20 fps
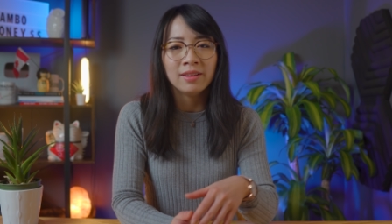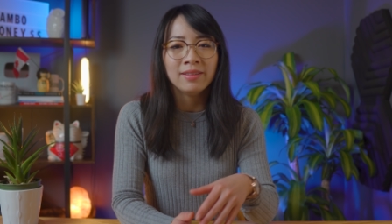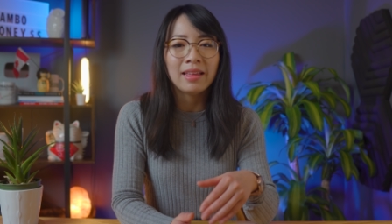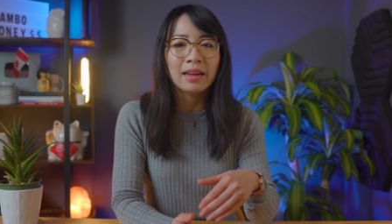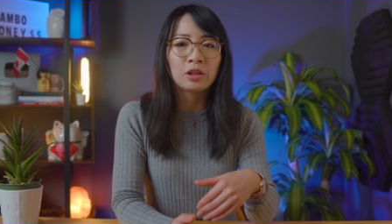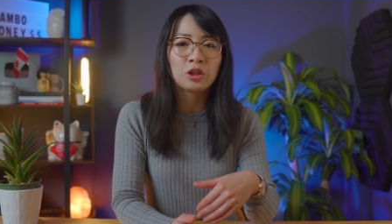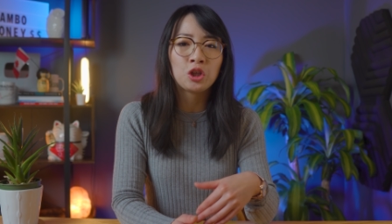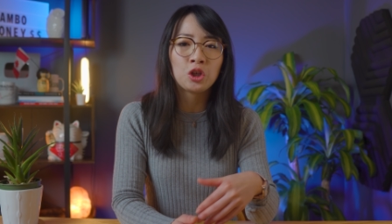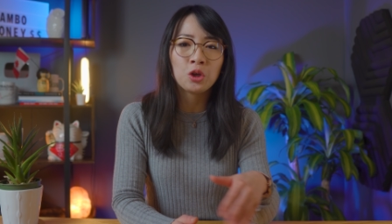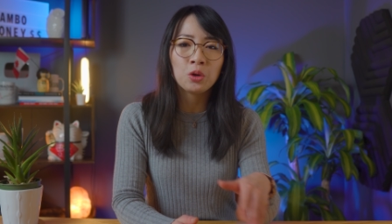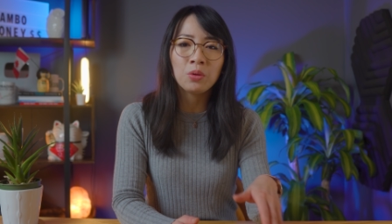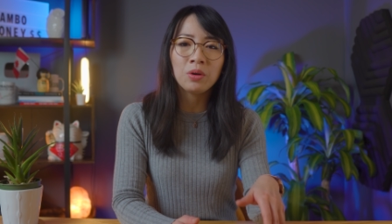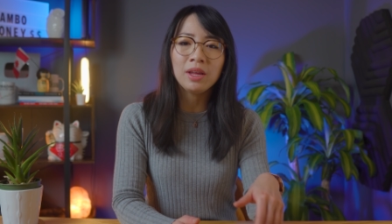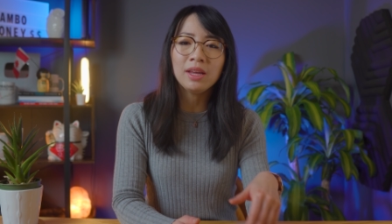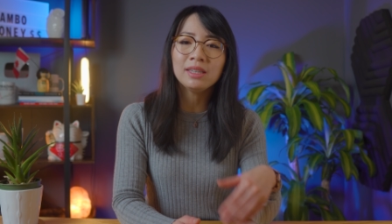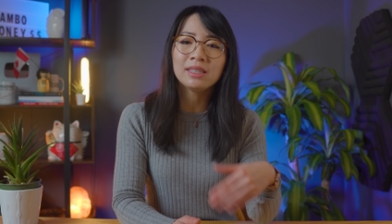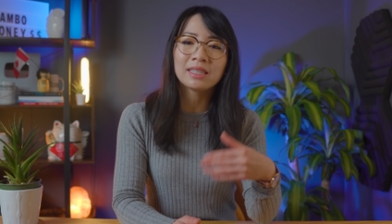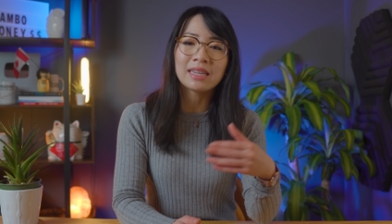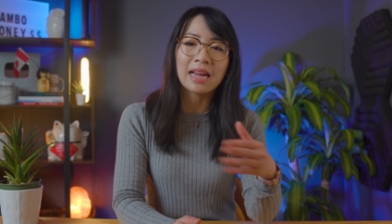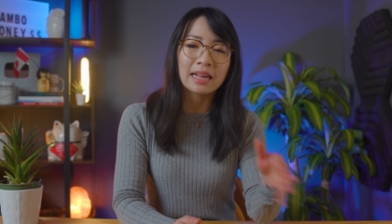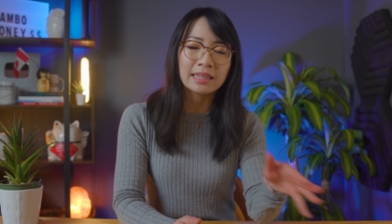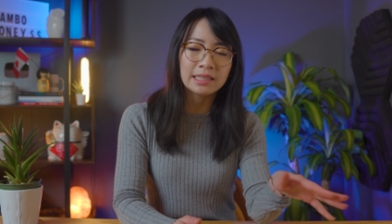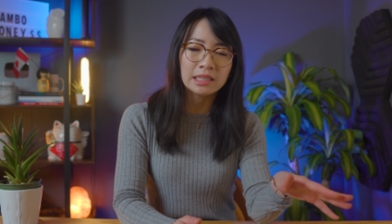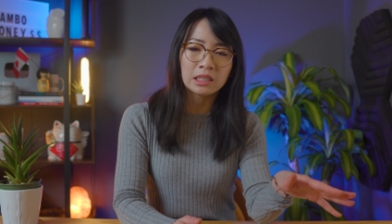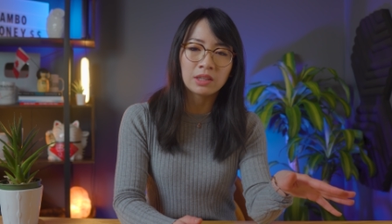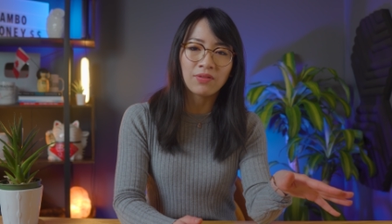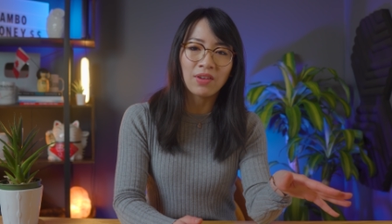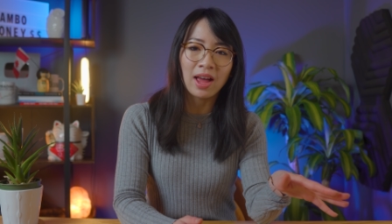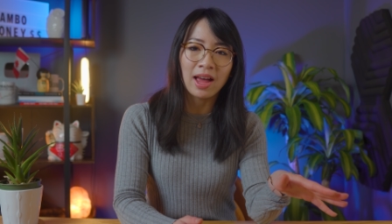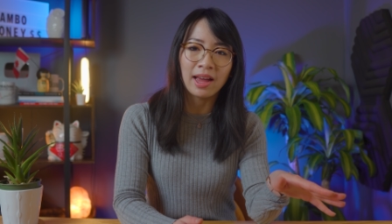that truly
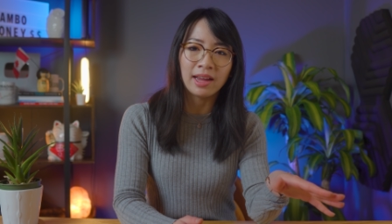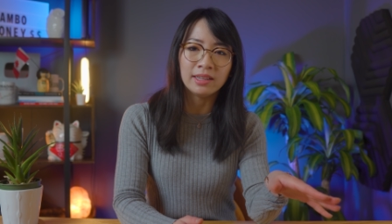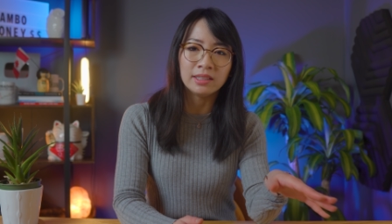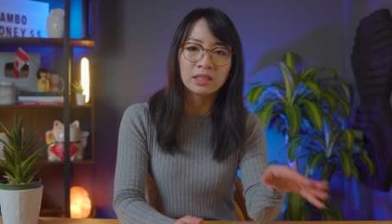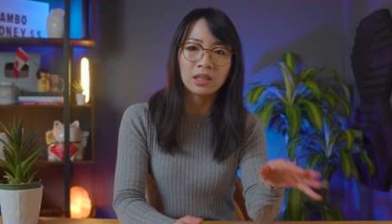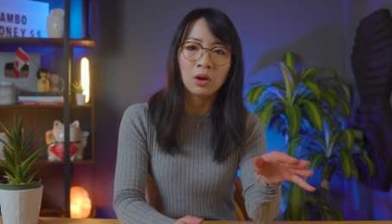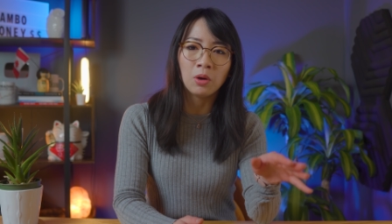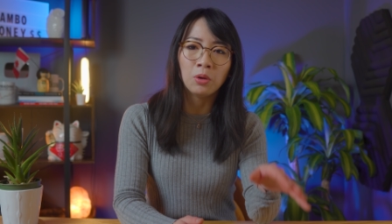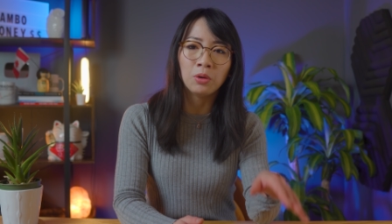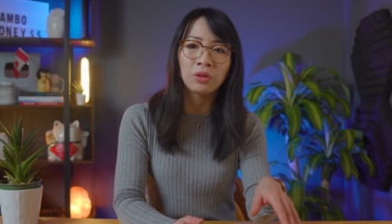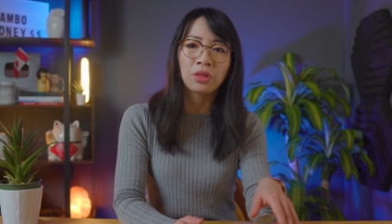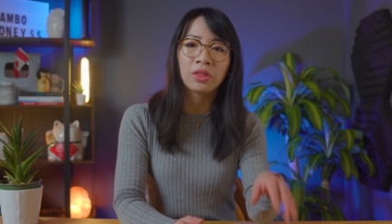satisfies all